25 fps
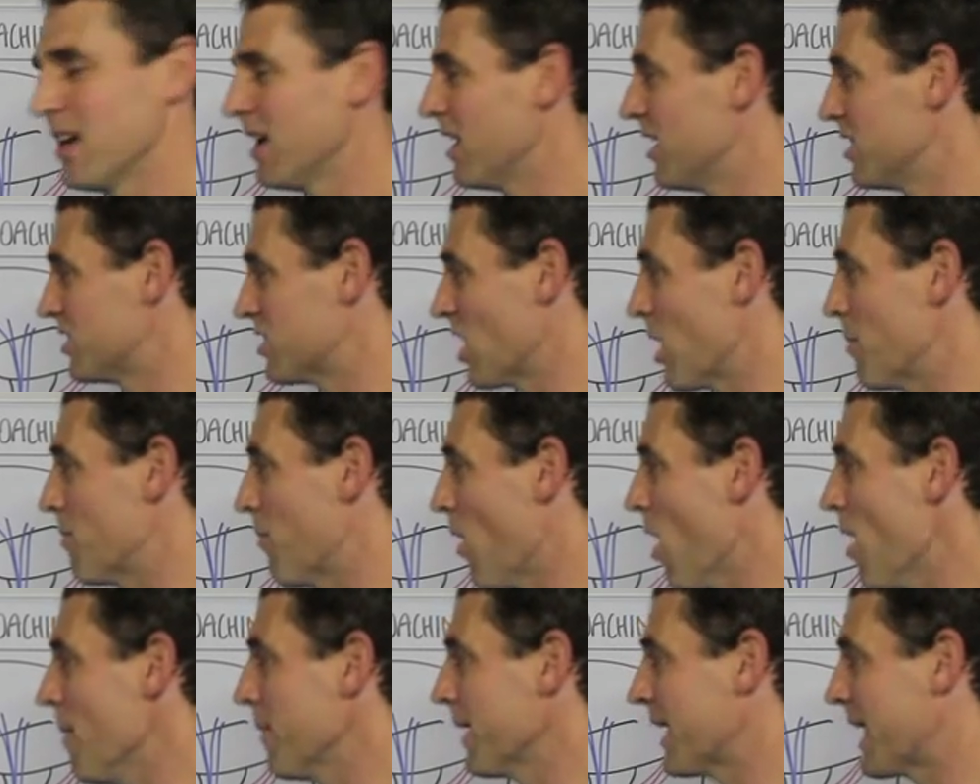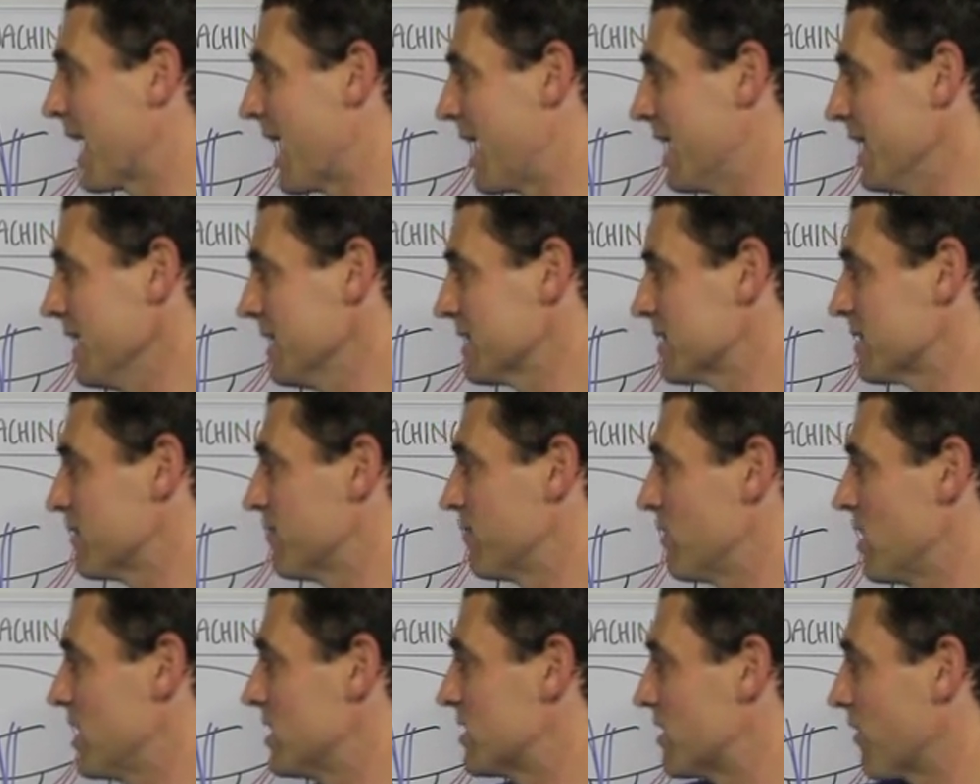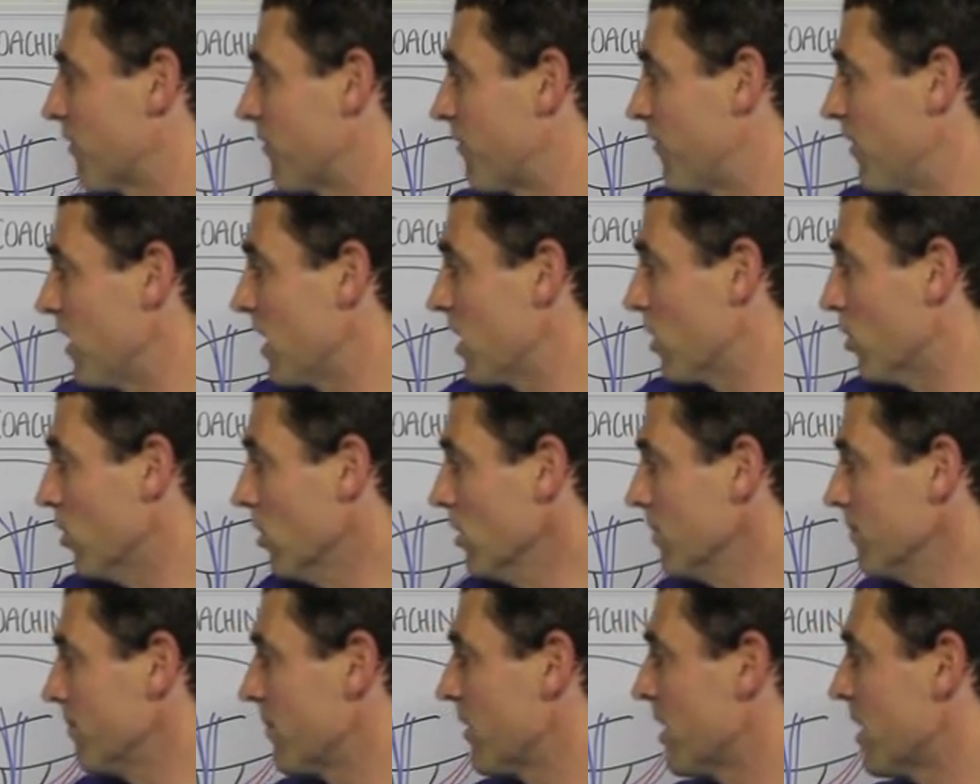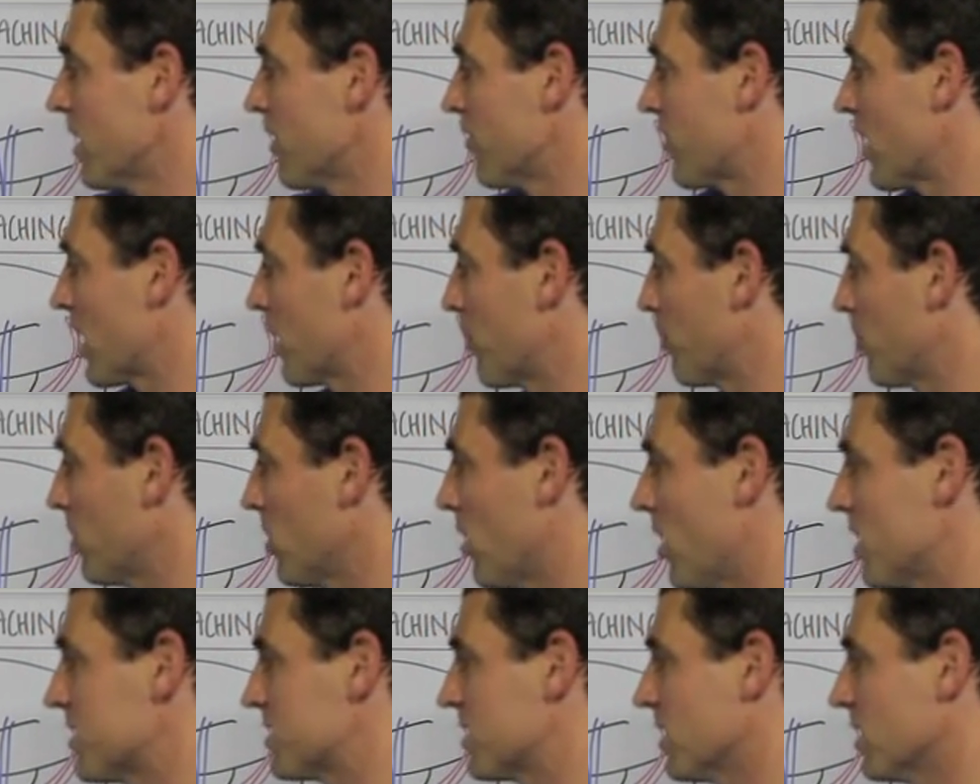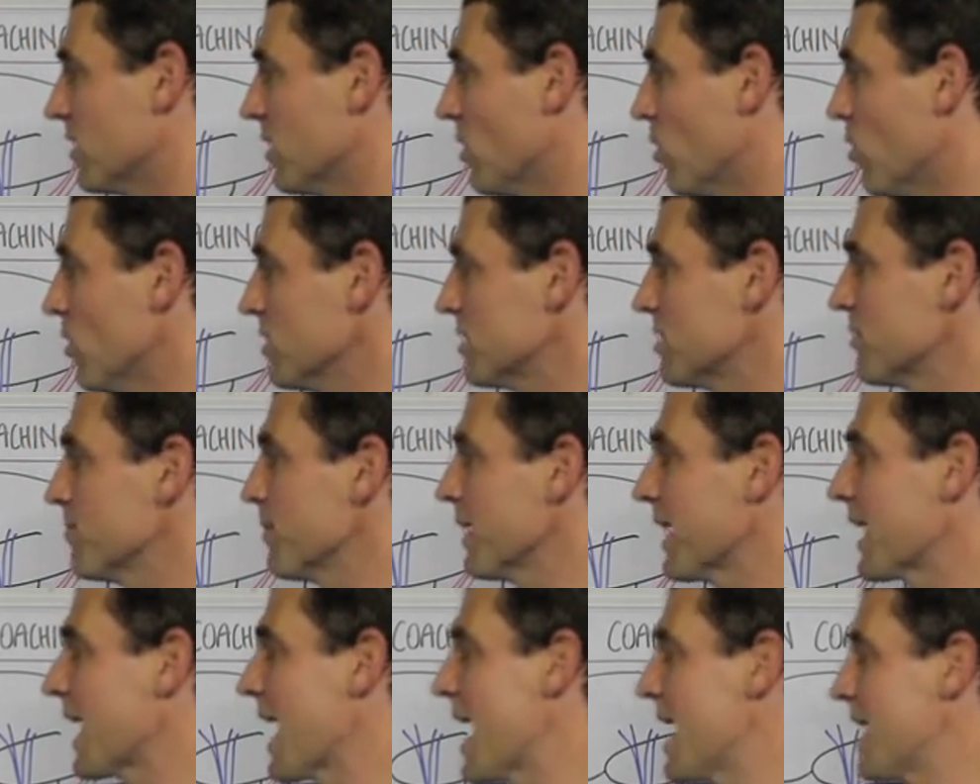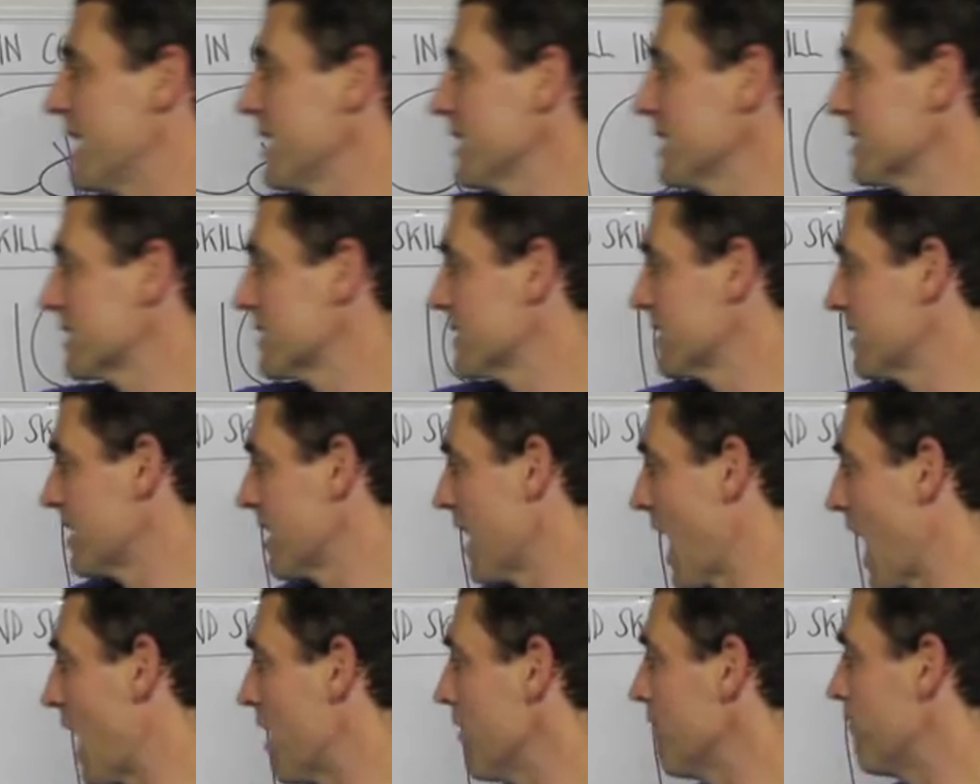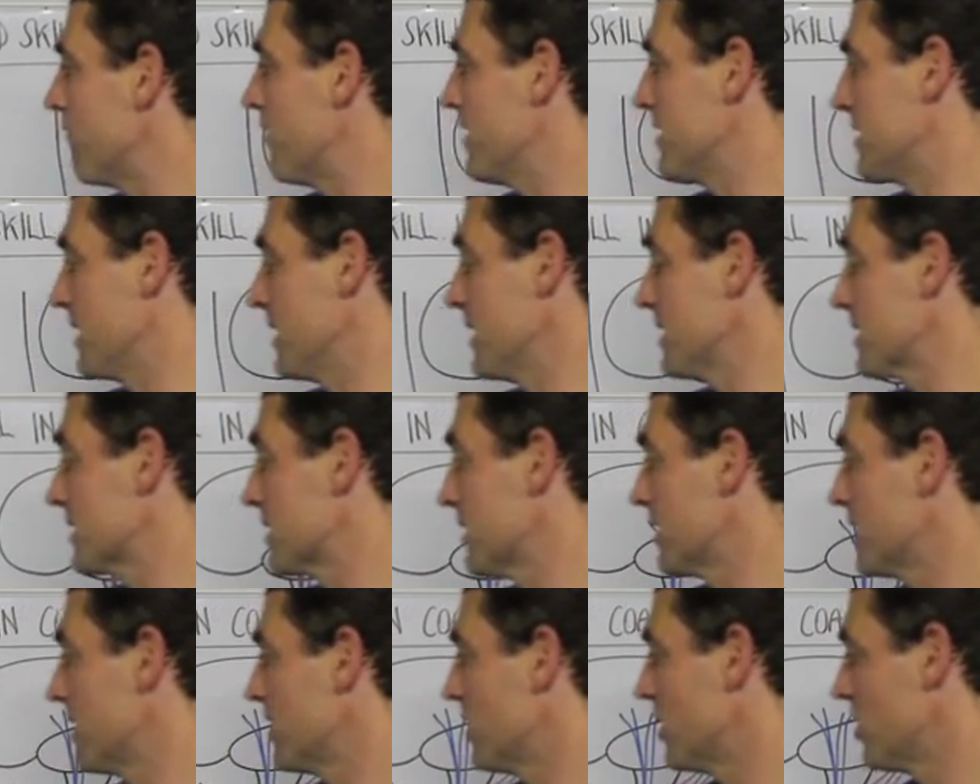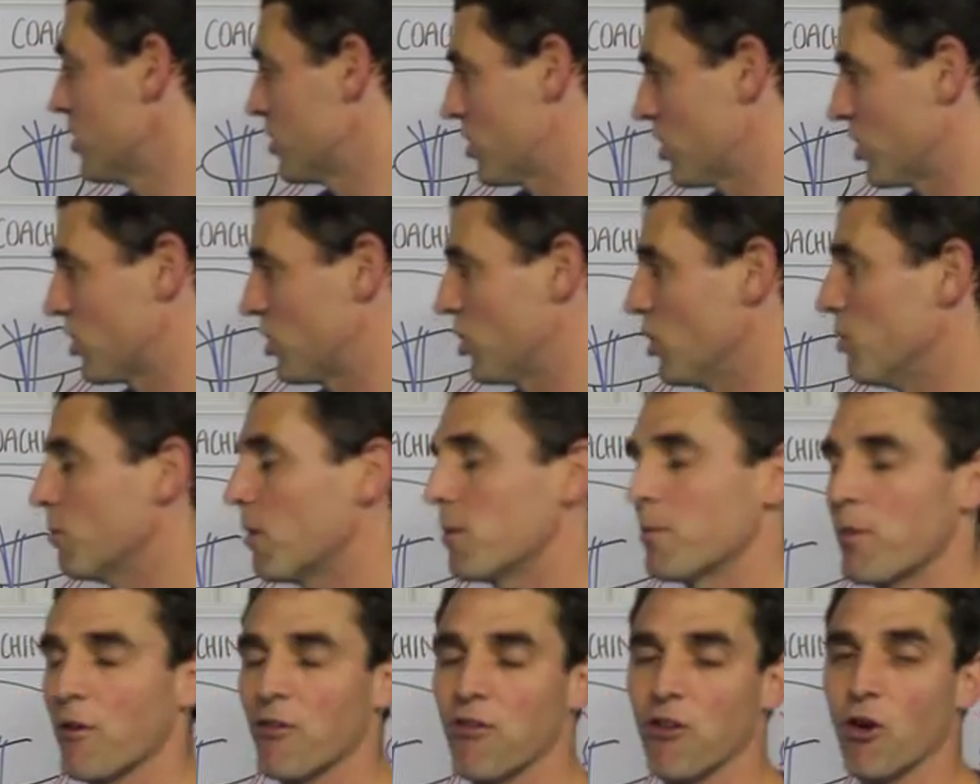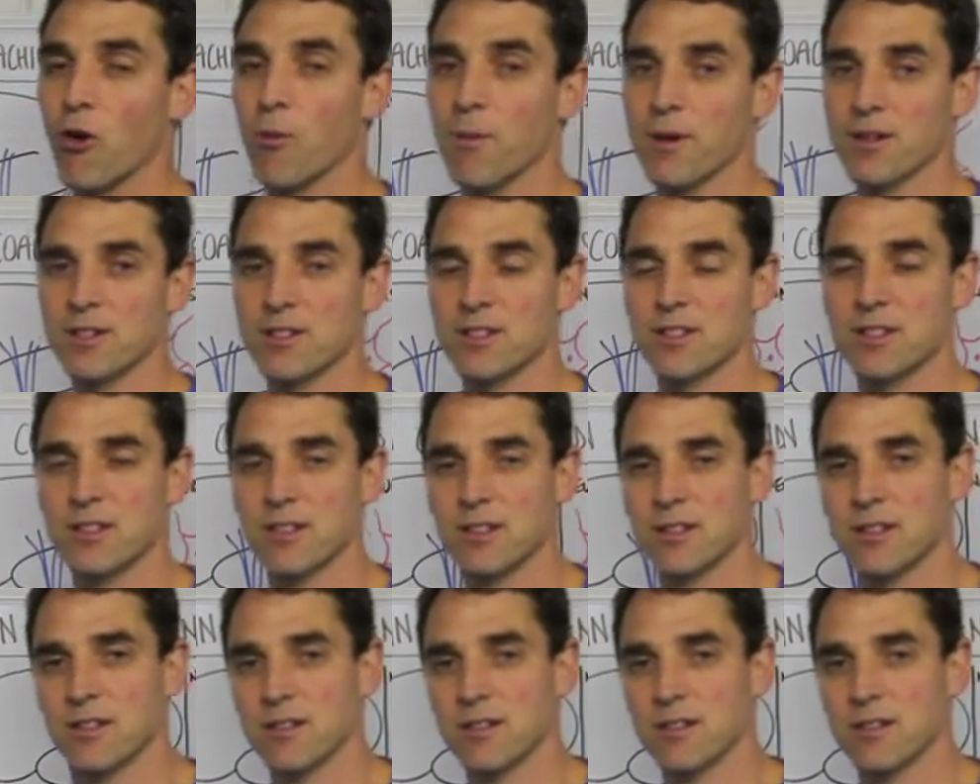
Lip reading: So biomechanics is the field that applies the laws of mechanics and physics to human performance.